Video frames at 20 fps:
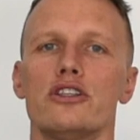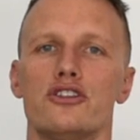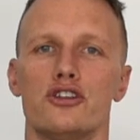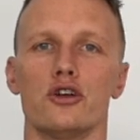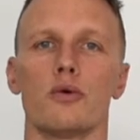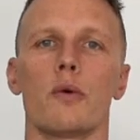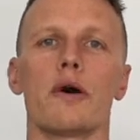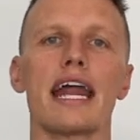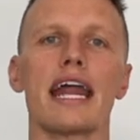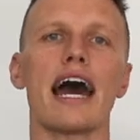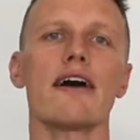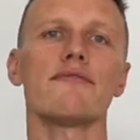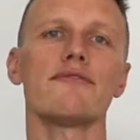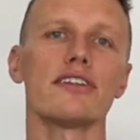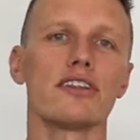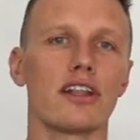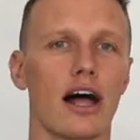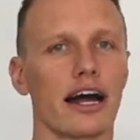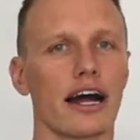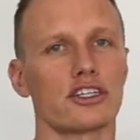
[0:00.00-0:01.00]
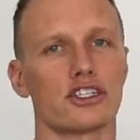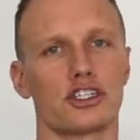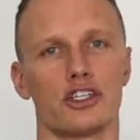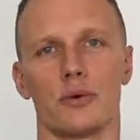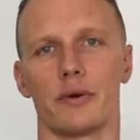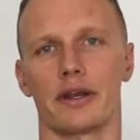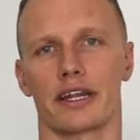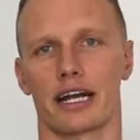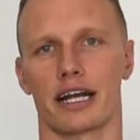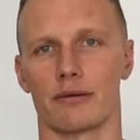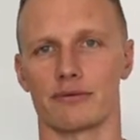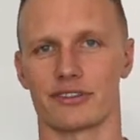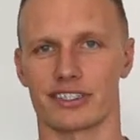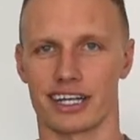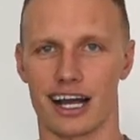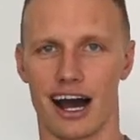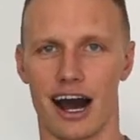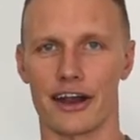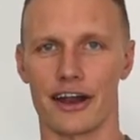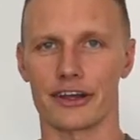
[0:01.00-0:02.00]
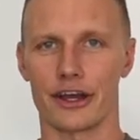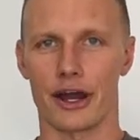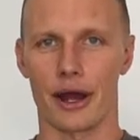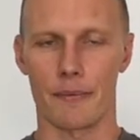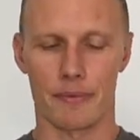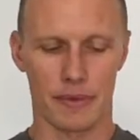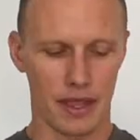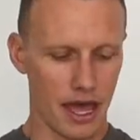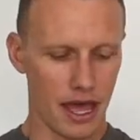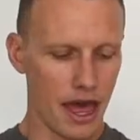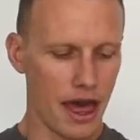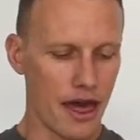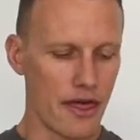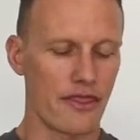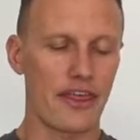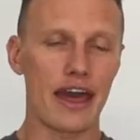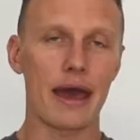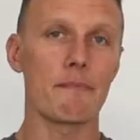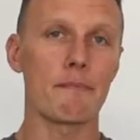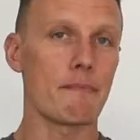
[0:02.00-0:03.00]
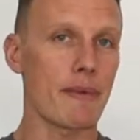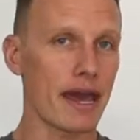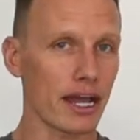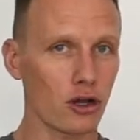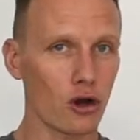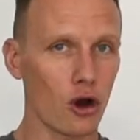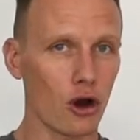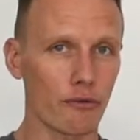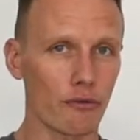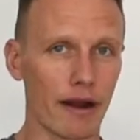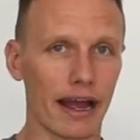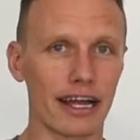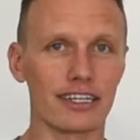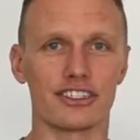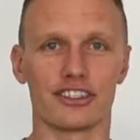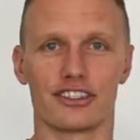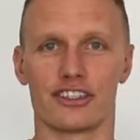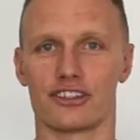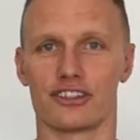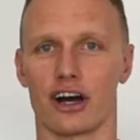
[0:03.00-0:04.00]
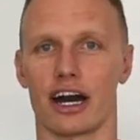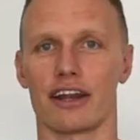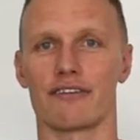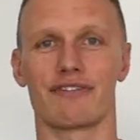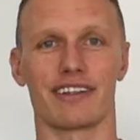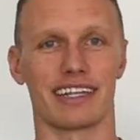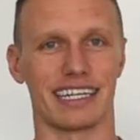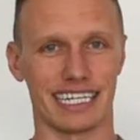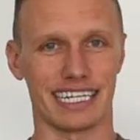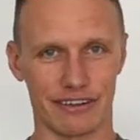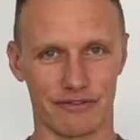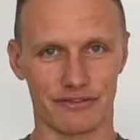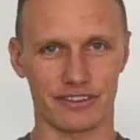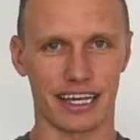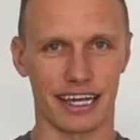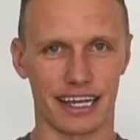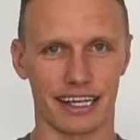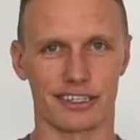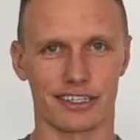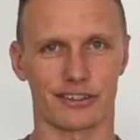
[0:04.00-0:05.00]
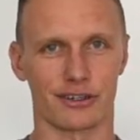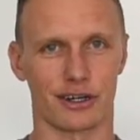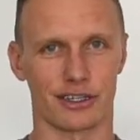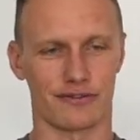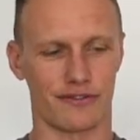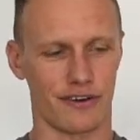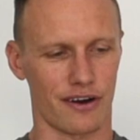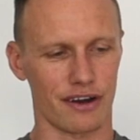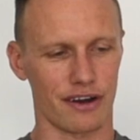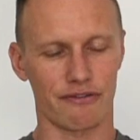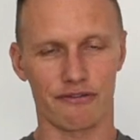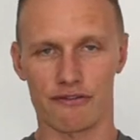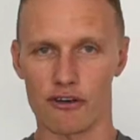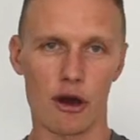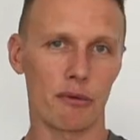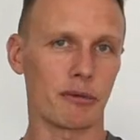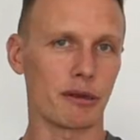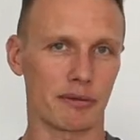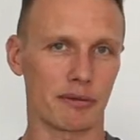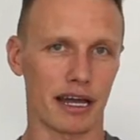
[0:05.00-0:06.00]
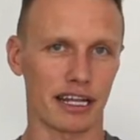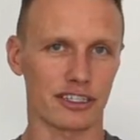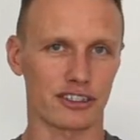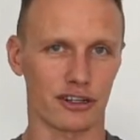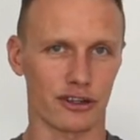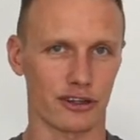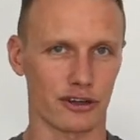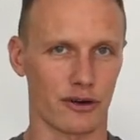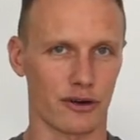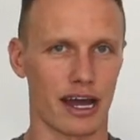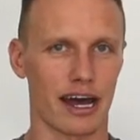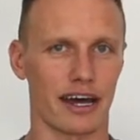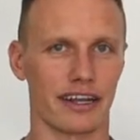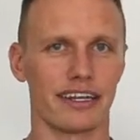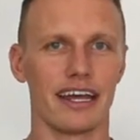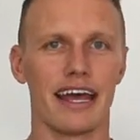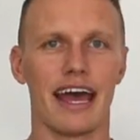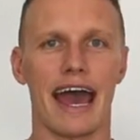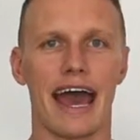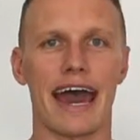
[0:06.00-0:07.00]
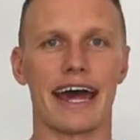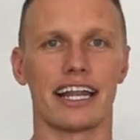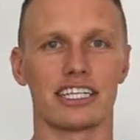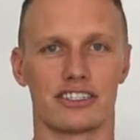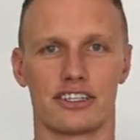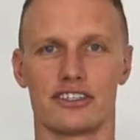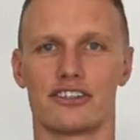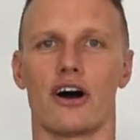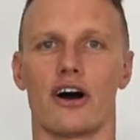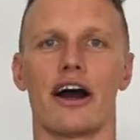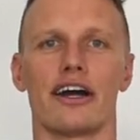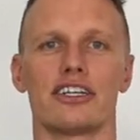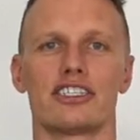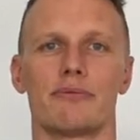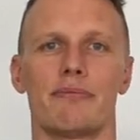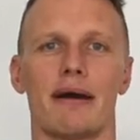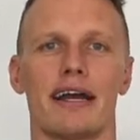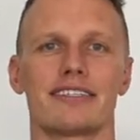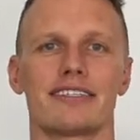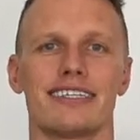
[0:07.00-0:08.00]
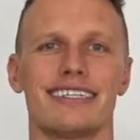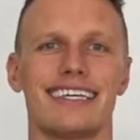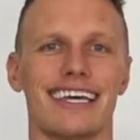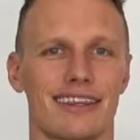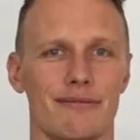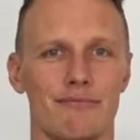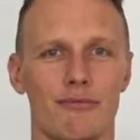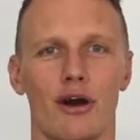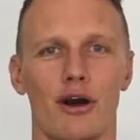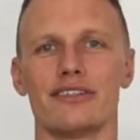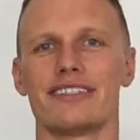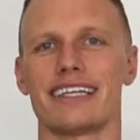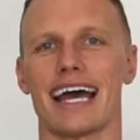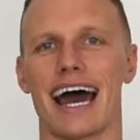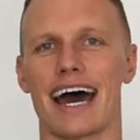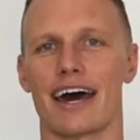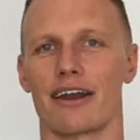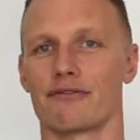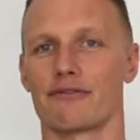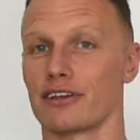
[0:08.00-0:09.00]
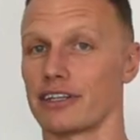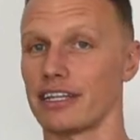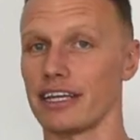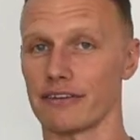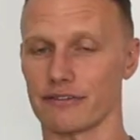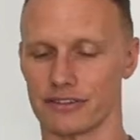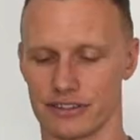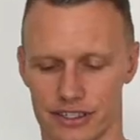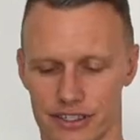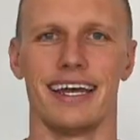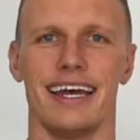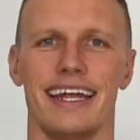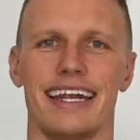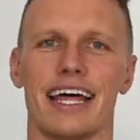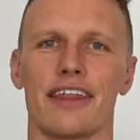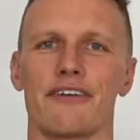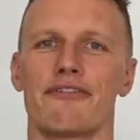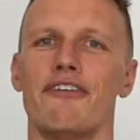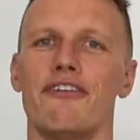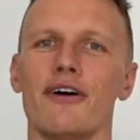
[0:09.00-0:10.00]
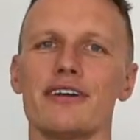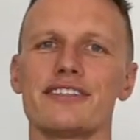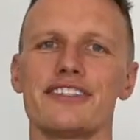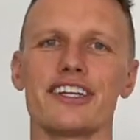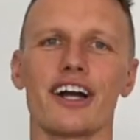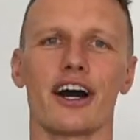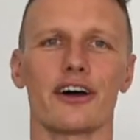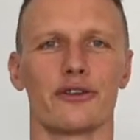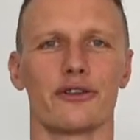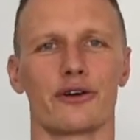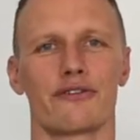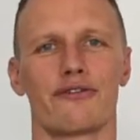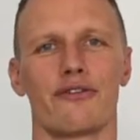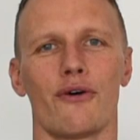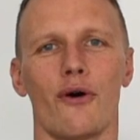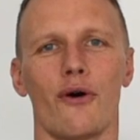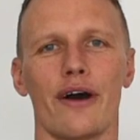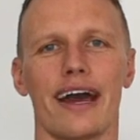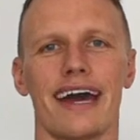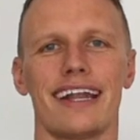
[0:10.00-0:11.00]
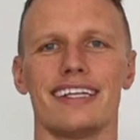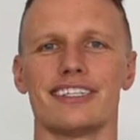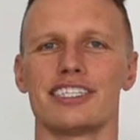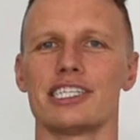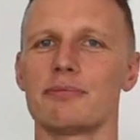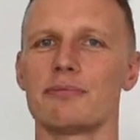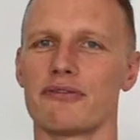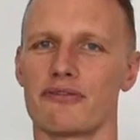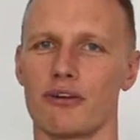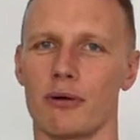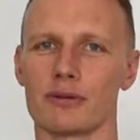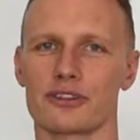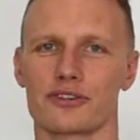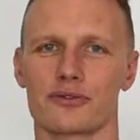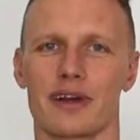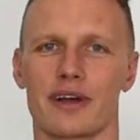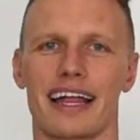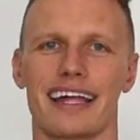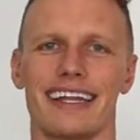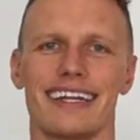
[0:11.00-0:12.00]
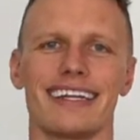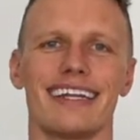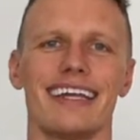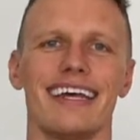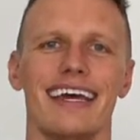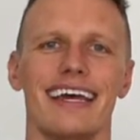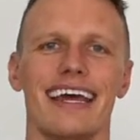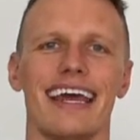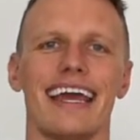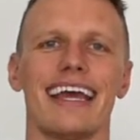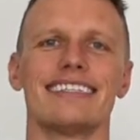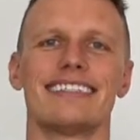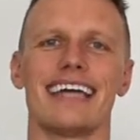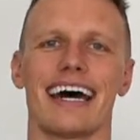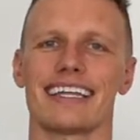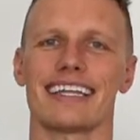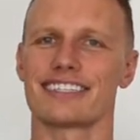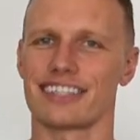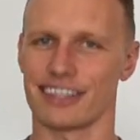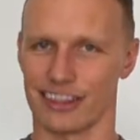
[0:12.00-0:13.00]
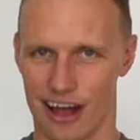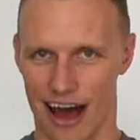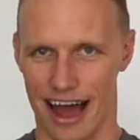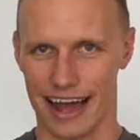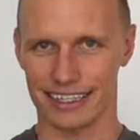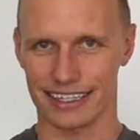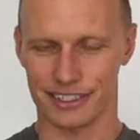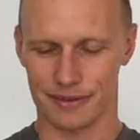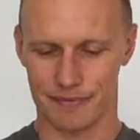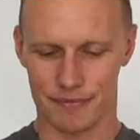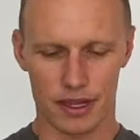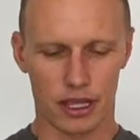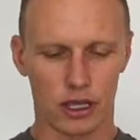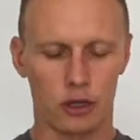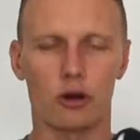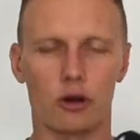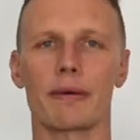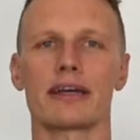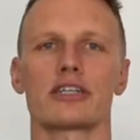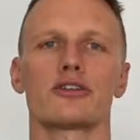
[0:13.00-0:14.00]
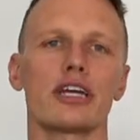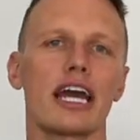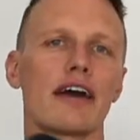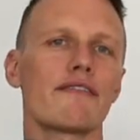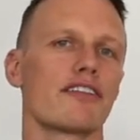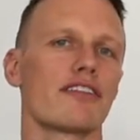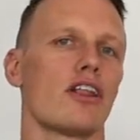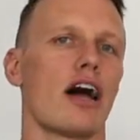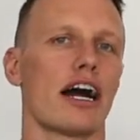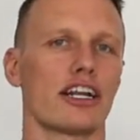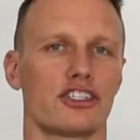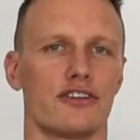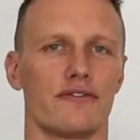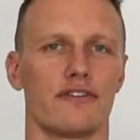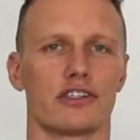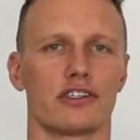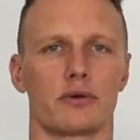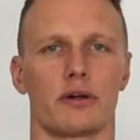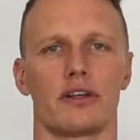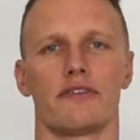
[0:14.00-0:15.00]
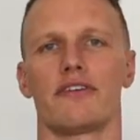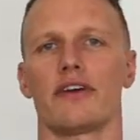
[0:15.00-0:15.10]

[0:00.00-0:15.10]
We do want to have a light shoe when it comes to cardio. Their Metcon range is designed for lifting, so it's very firmly planted on the ground, and it's designed to basically get the most out of your lifts. Now the first thing I'd look for, and this is performance related, is that it's light. You want to make sure you have a light shoe for this one.